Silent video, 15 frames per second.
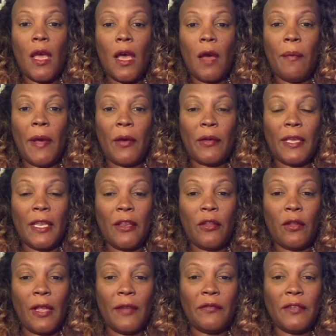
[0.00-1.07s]
about getting
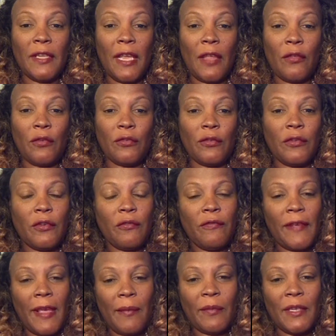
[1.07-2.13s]
their life together, so their
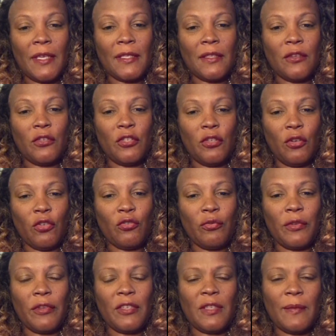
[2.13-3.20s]
families, their
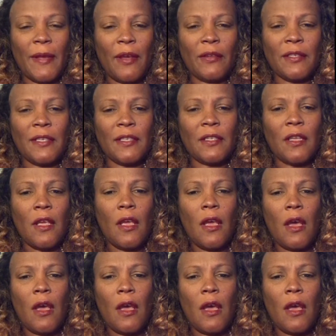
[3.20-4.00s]
children, their spouses